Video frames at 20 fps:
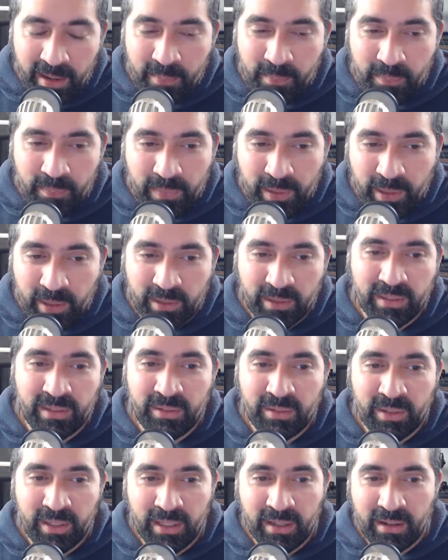because
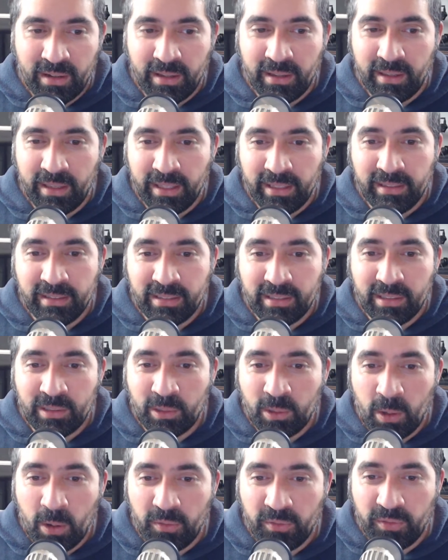instant
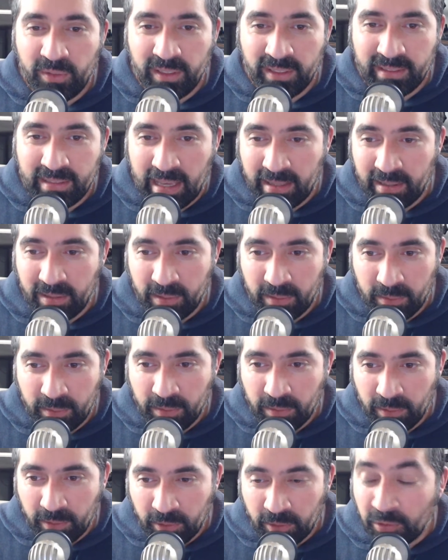coffee tastes
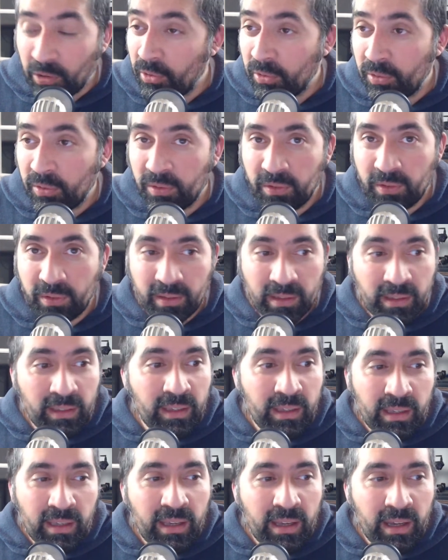gross.
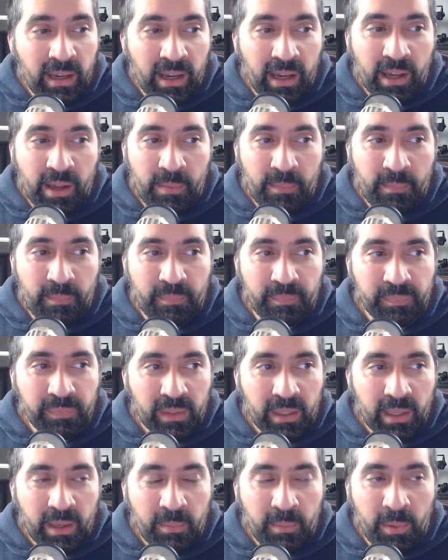
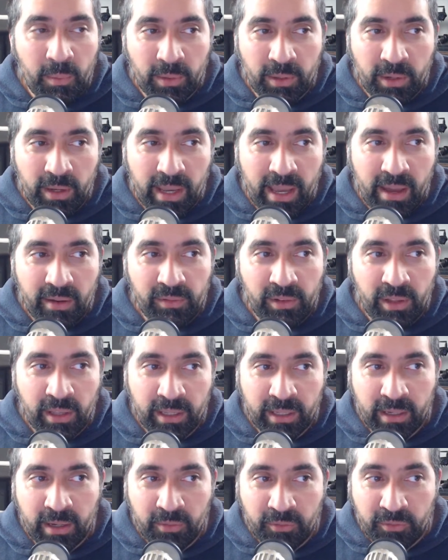But when I have
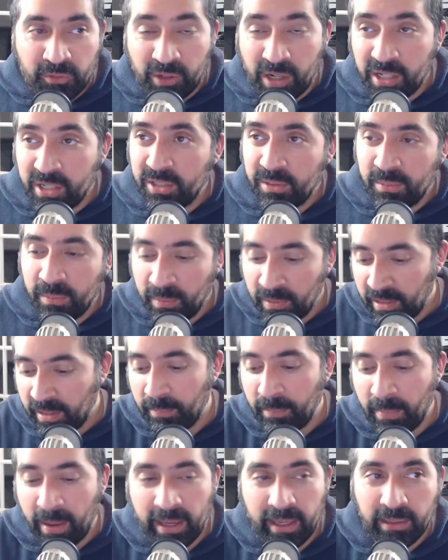a freshly
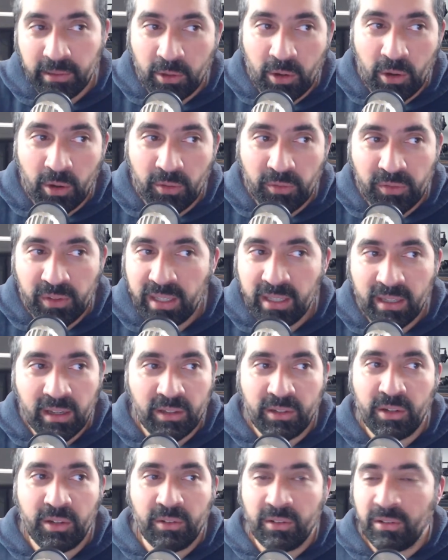made coffee, I
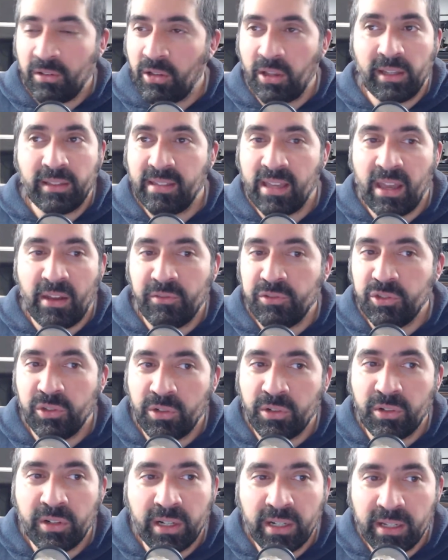don't like to have
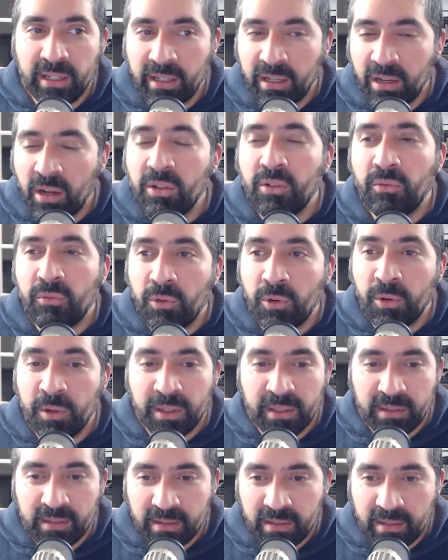sugar in it. It kind of
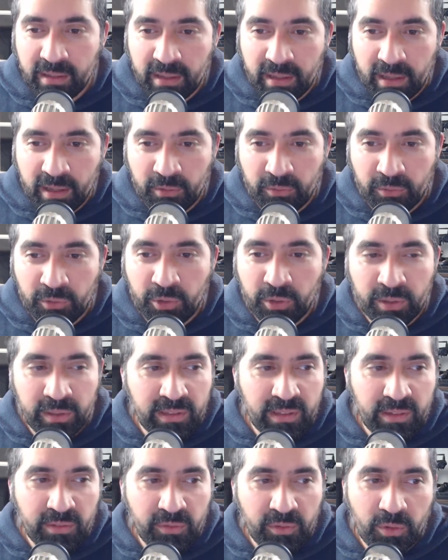ruins
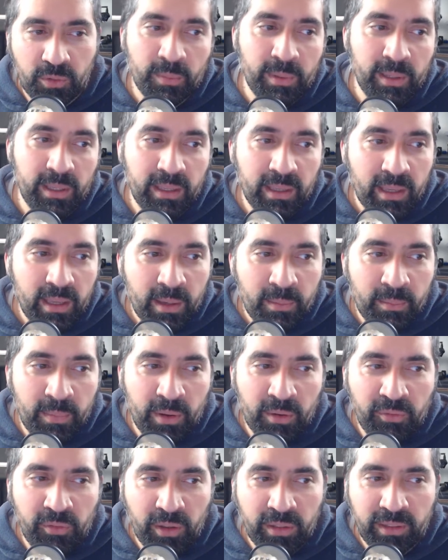it for me. But I
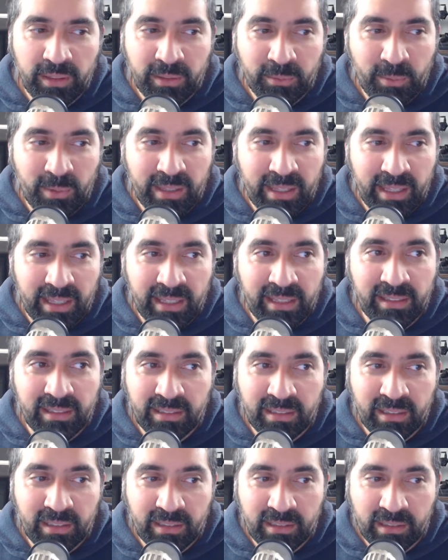find with the
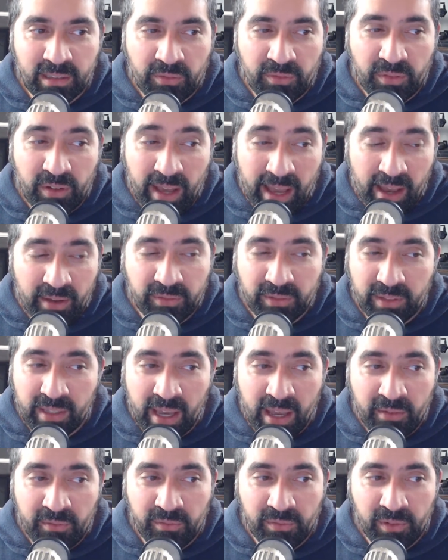instant stuff, I have to
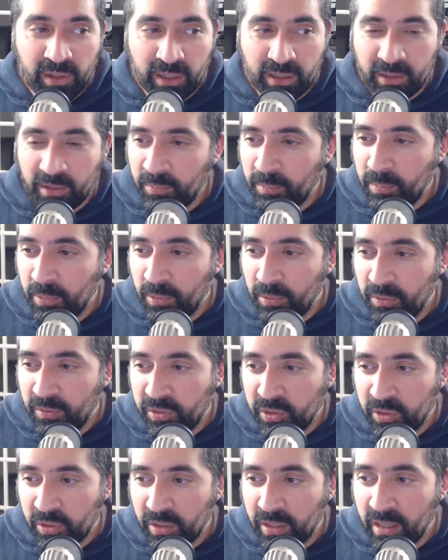have a spoon of
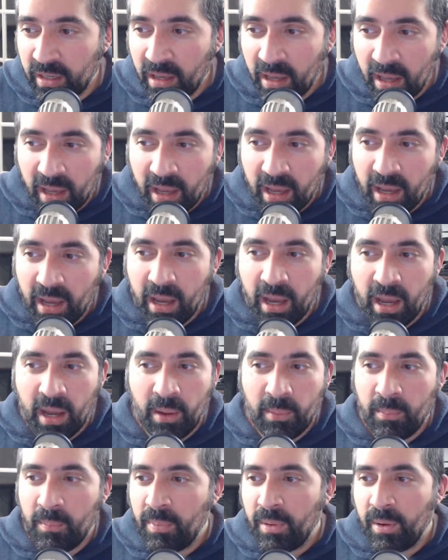sugar.
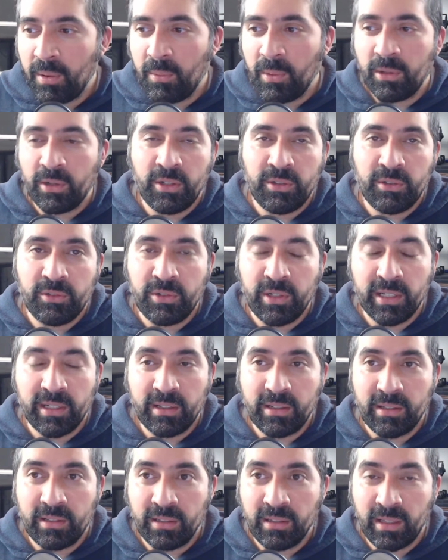But when I drink
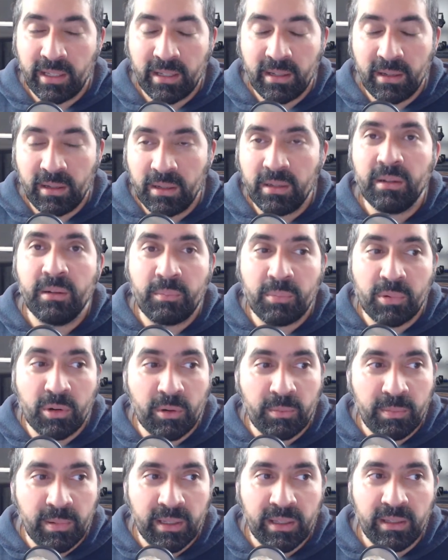a
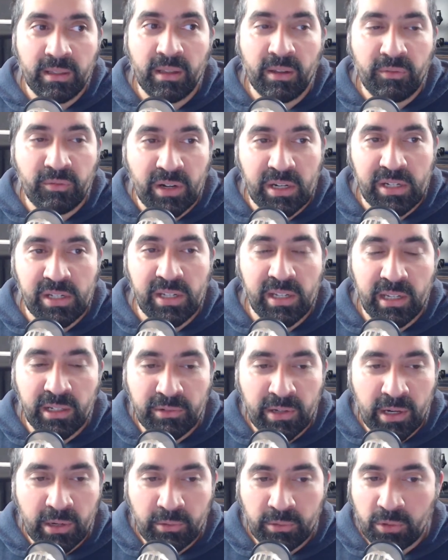properly freshly
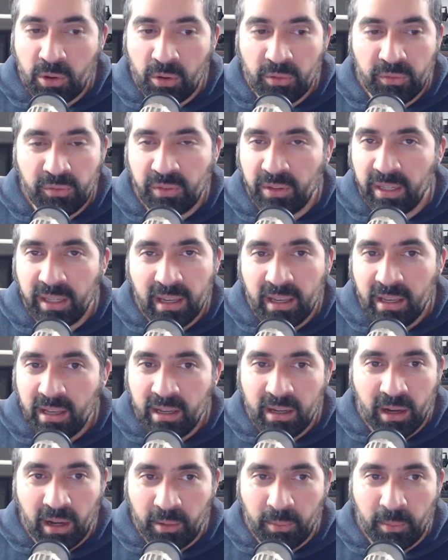ground coffee,
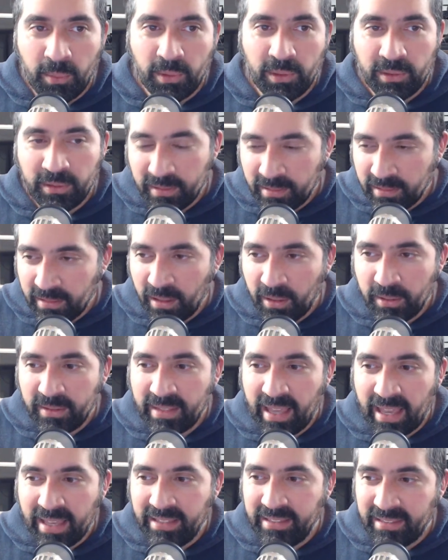I want to
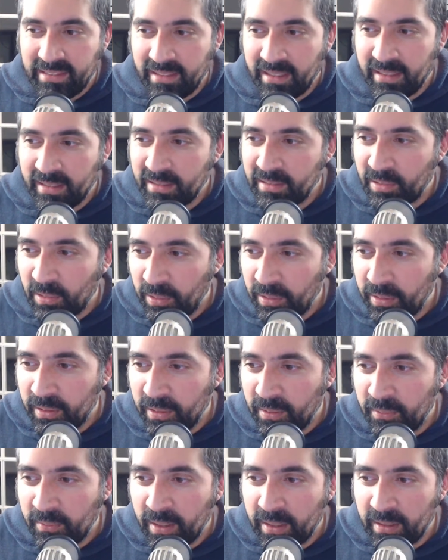taste it. So
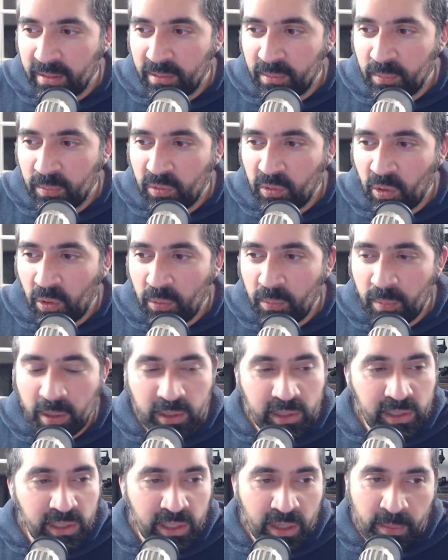it's so
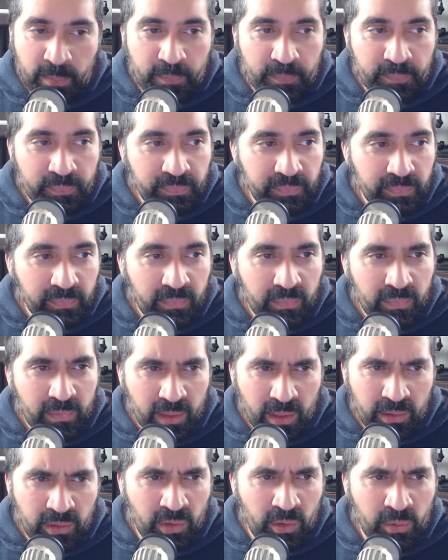much
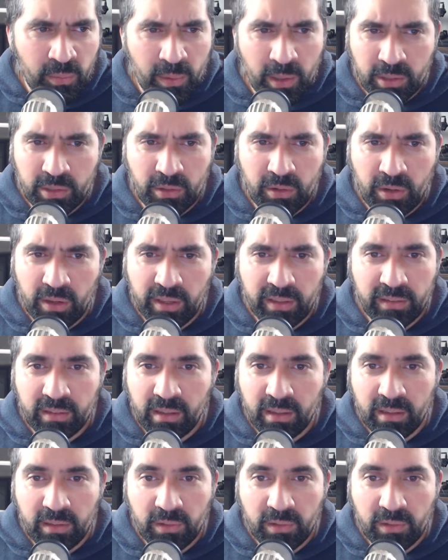nicer.